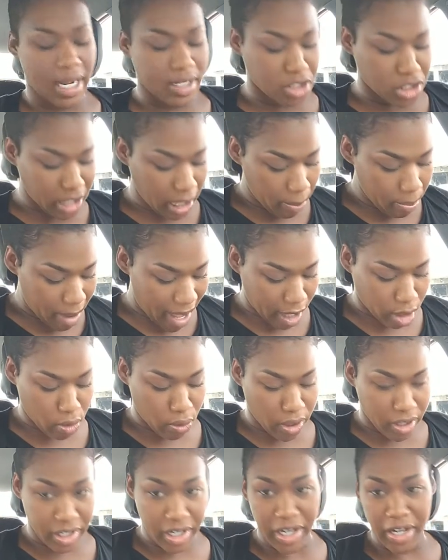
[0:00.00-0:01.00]
I jumped back
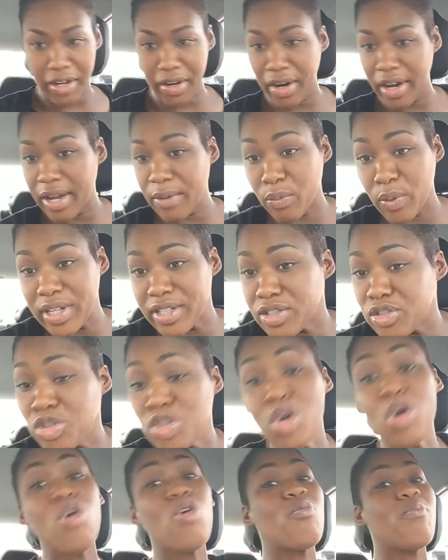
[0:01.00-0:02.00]
on here with
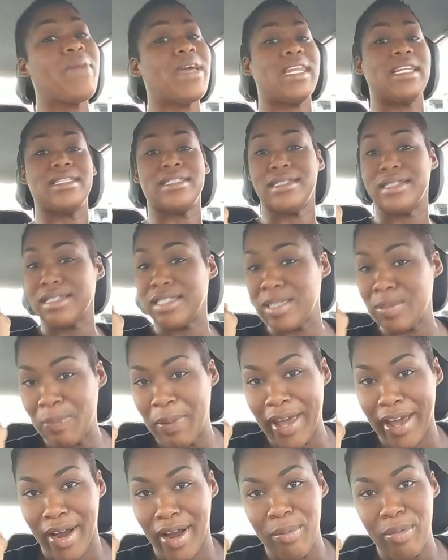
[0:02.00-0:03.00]
two minutes to
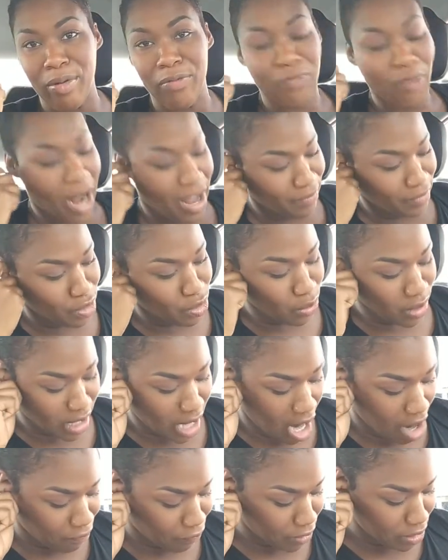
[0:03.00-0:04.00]
spare before I have to do a
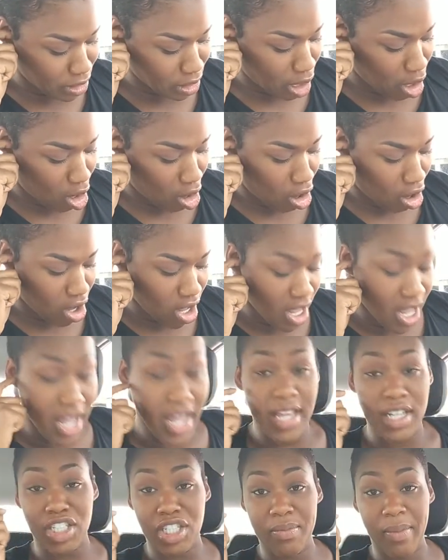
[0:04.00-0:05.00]
conference call.
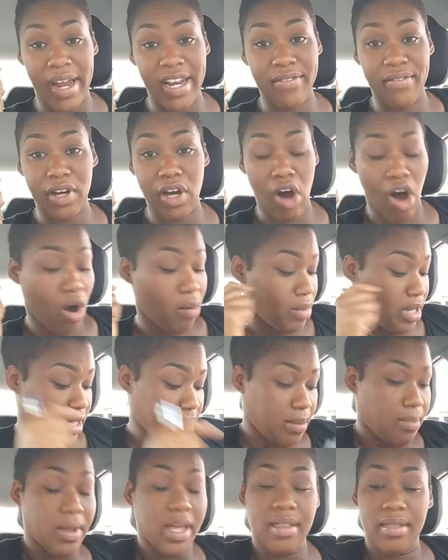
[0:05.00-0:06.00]
She might even call me
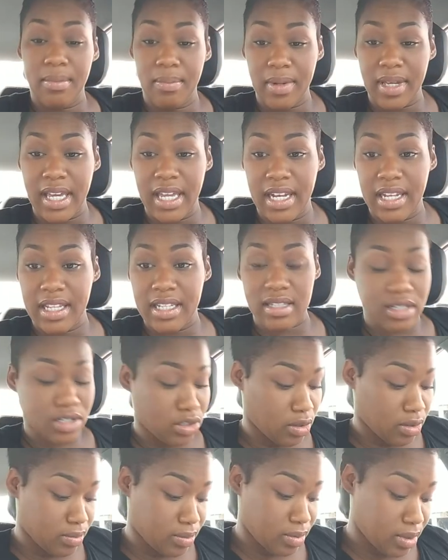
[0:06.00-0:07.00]
in the, in the beginning of this
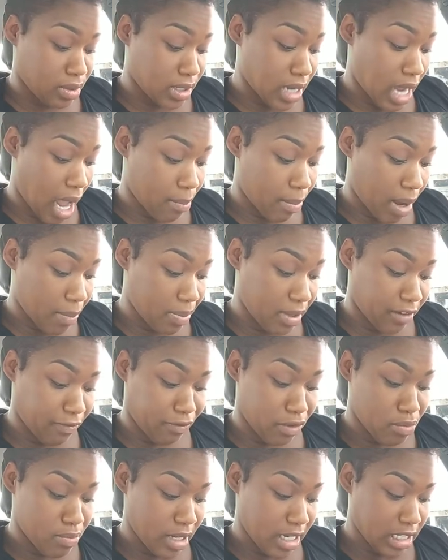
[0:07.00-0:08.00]
because her time might be a
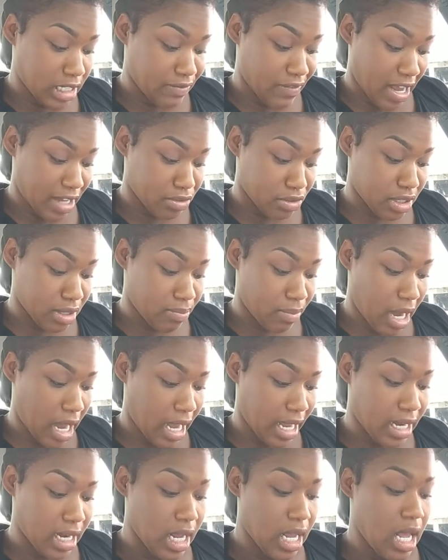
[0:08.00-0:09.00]
few minutes faster than
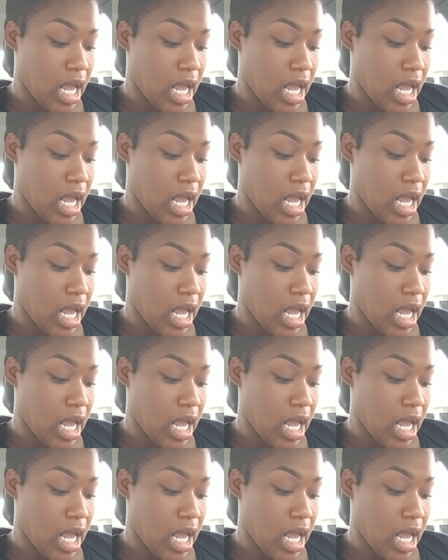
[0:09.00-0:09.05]
mine.